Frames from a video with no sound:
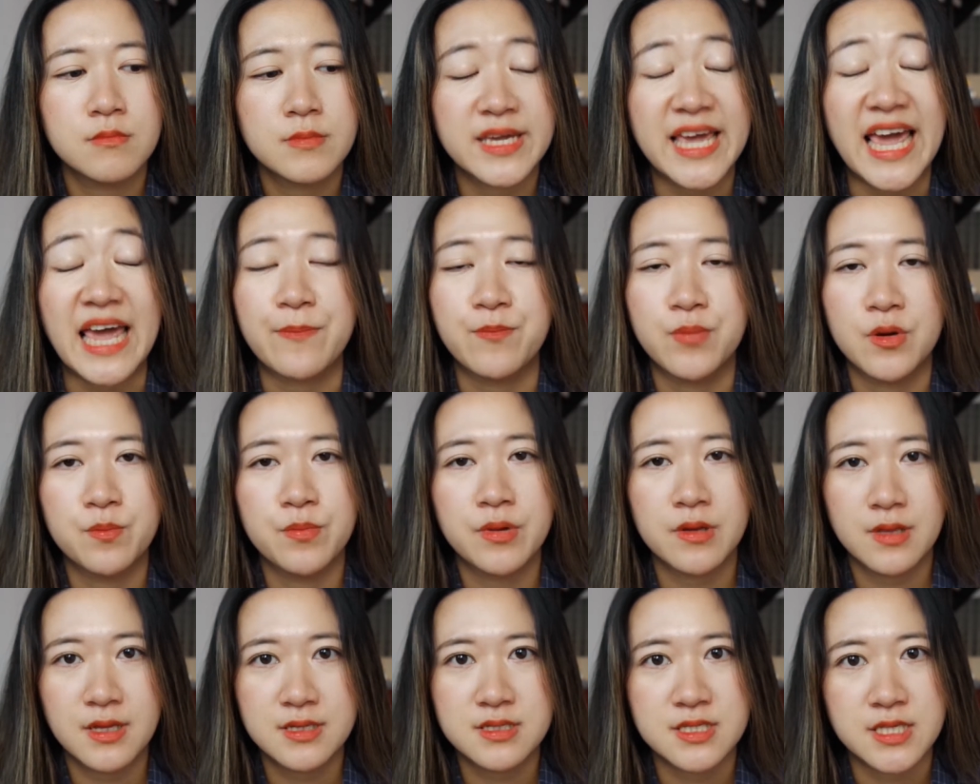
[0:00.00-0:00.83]

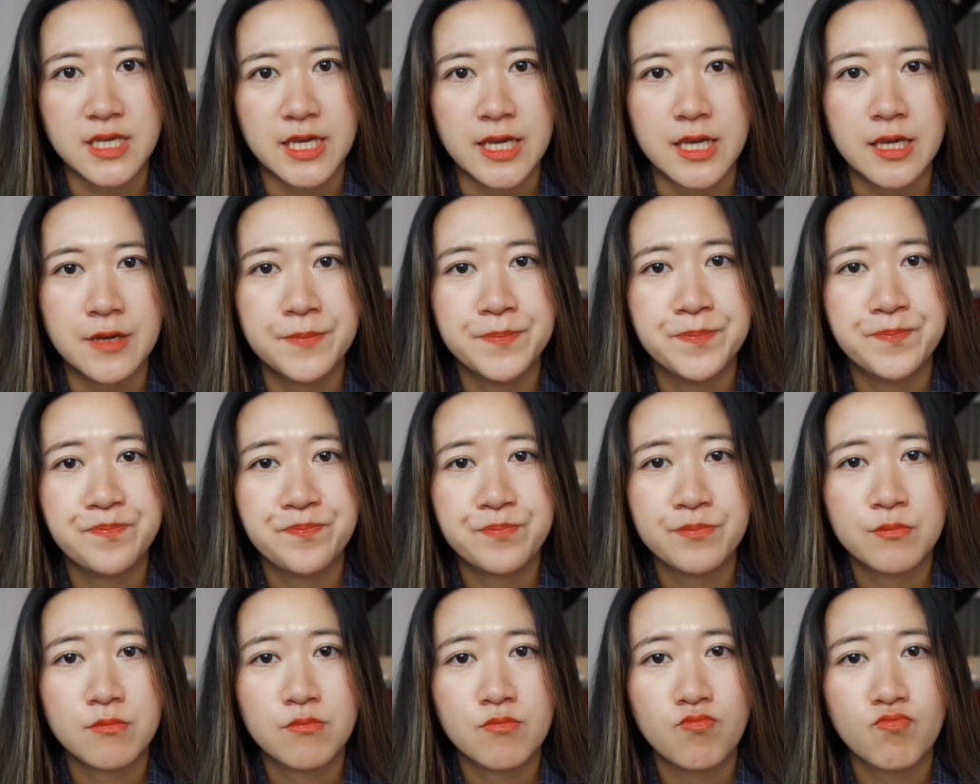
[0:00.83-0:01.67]
capability
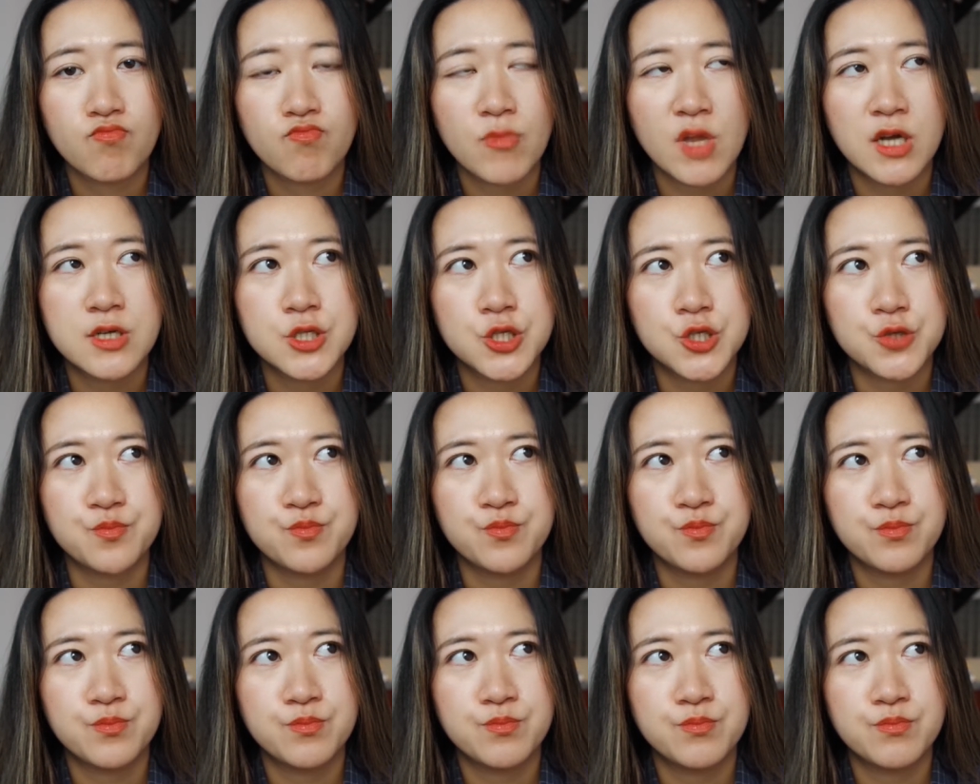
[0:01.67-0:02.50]
to
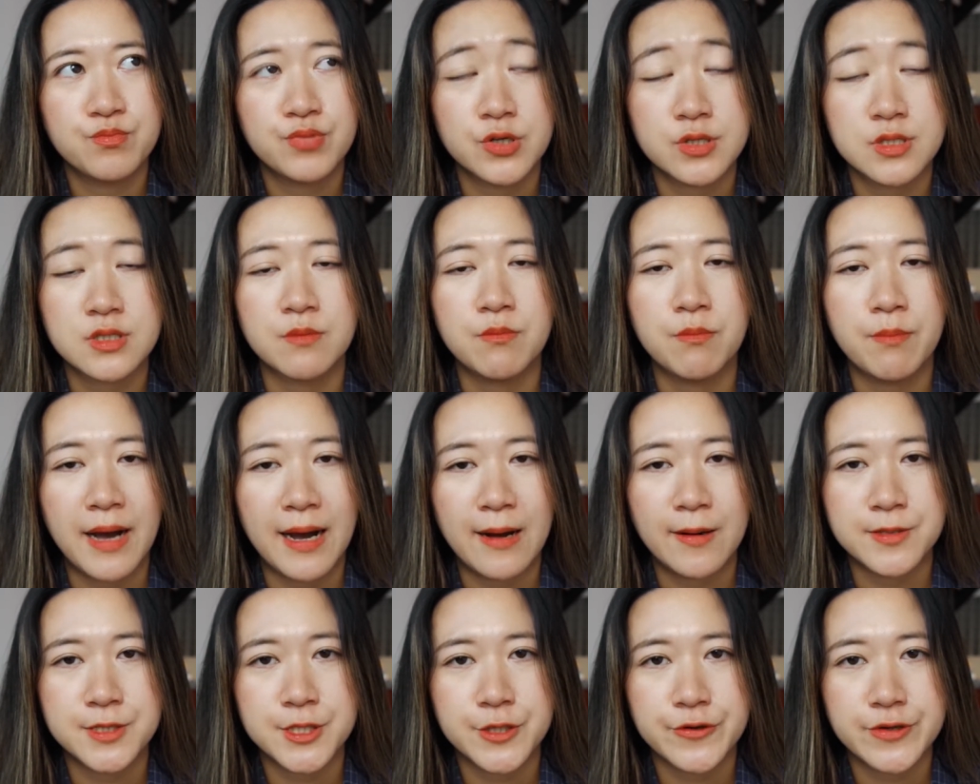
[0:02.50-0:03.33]
put some
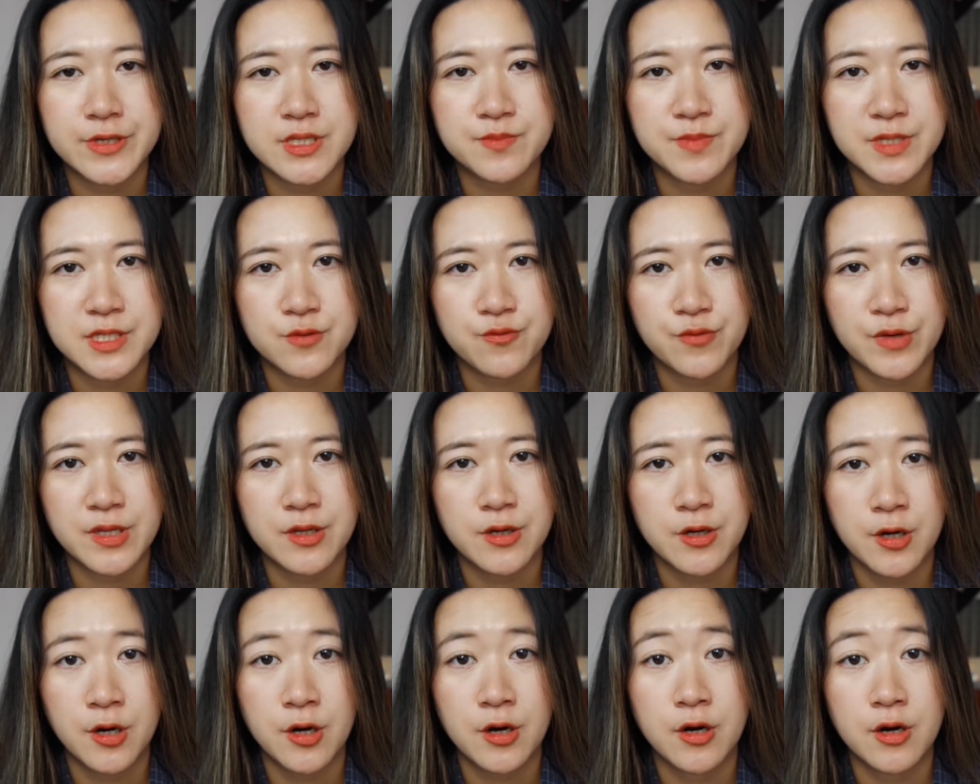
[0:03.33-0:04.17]
boundaries between
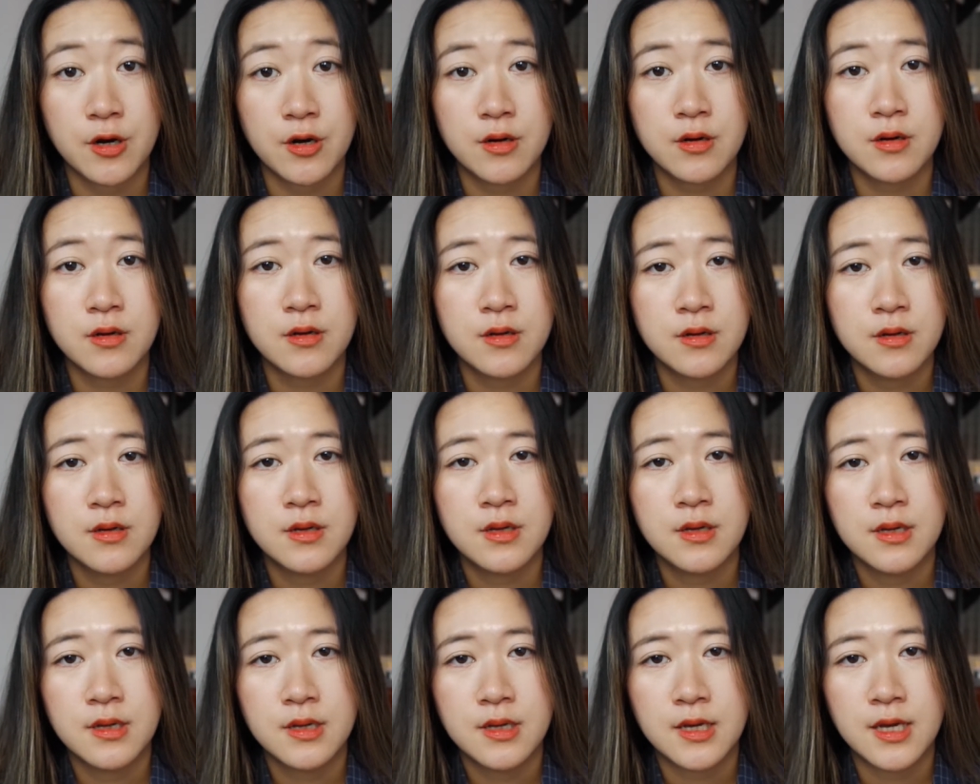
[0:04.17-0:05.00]
her
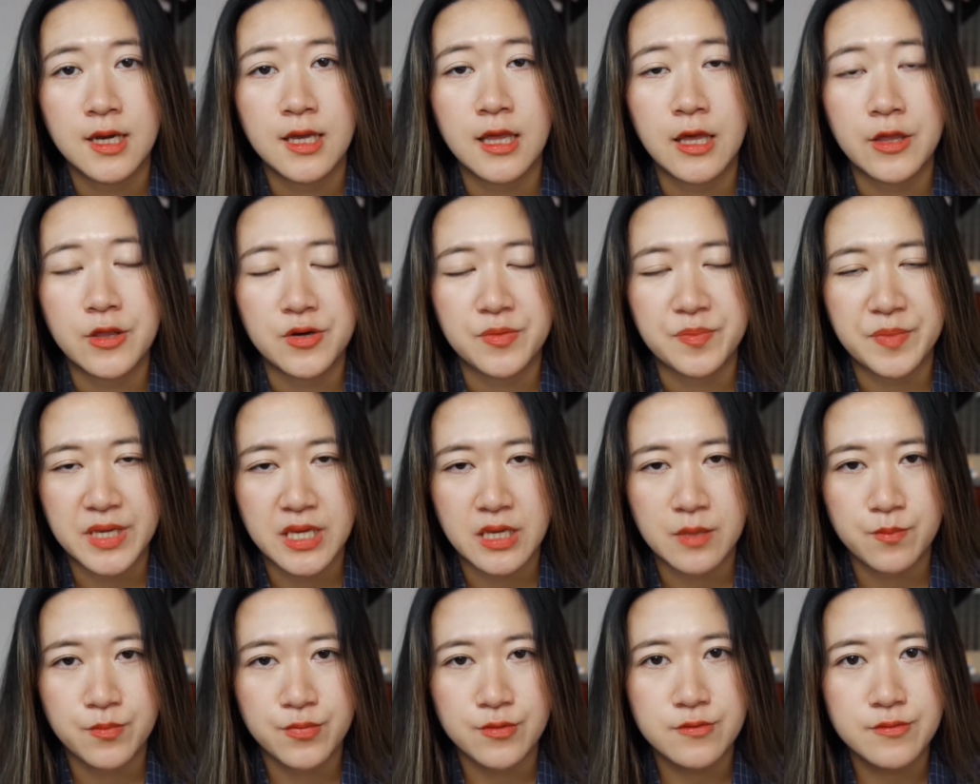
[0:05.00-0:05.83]
and other
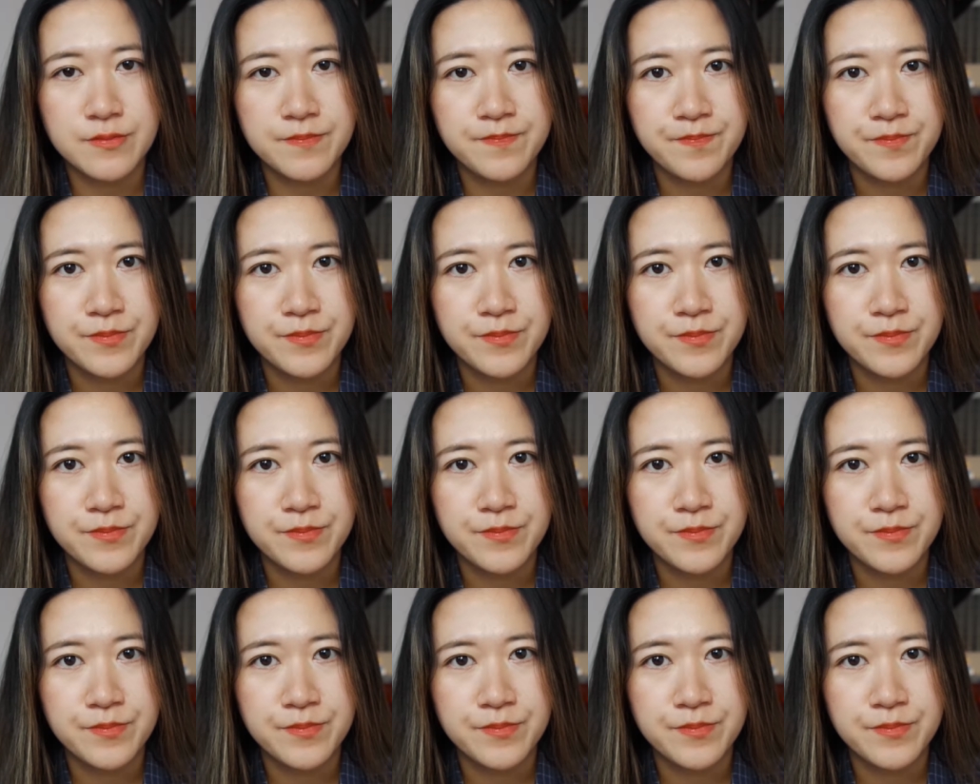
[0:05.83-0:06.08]
people.